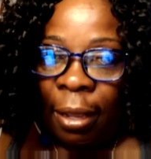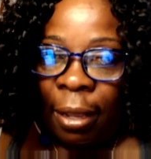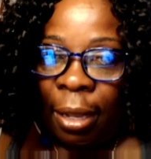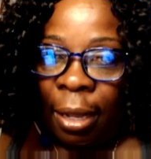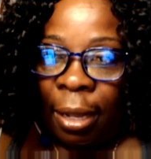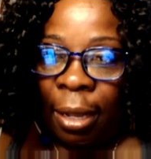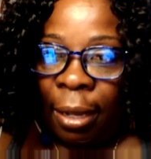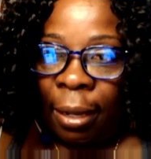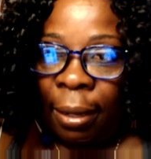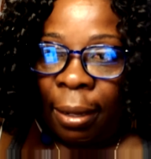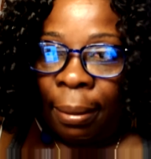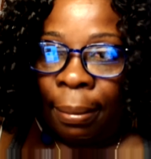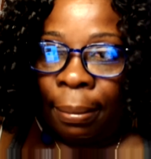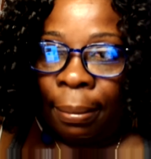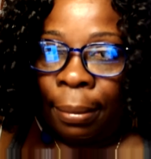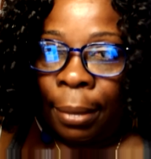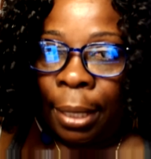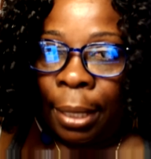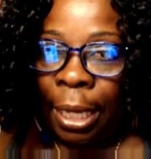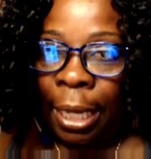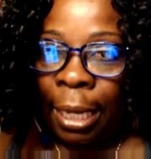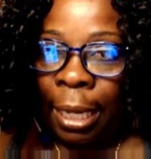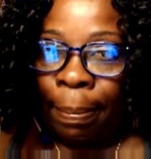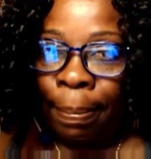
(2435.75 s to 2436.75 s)

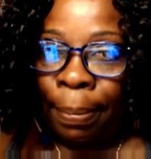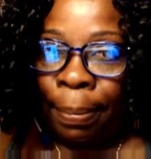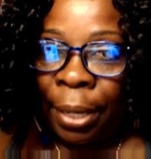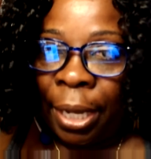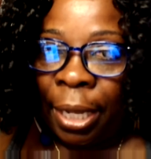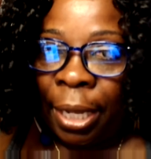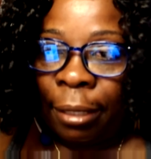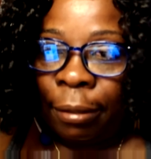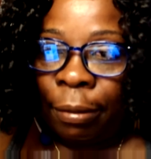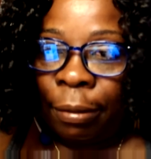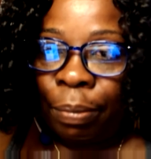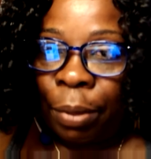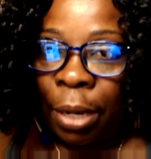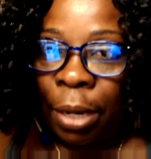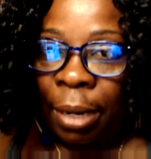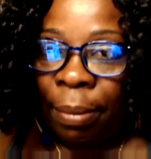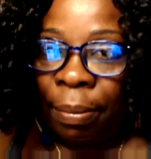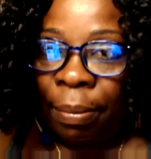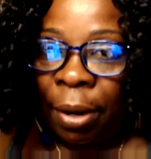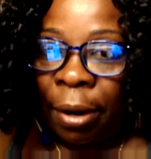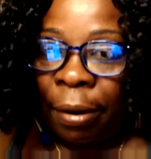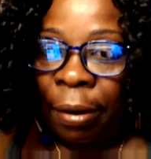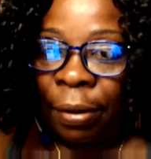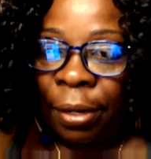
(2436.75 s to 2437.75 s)
But
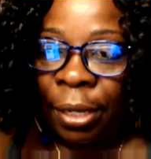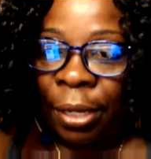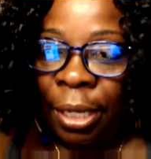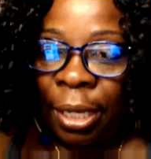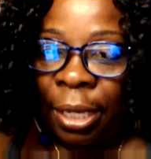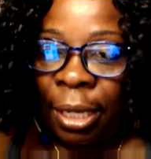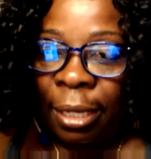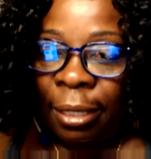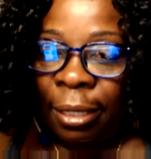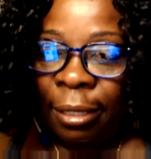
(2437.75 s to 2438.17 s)
primarily,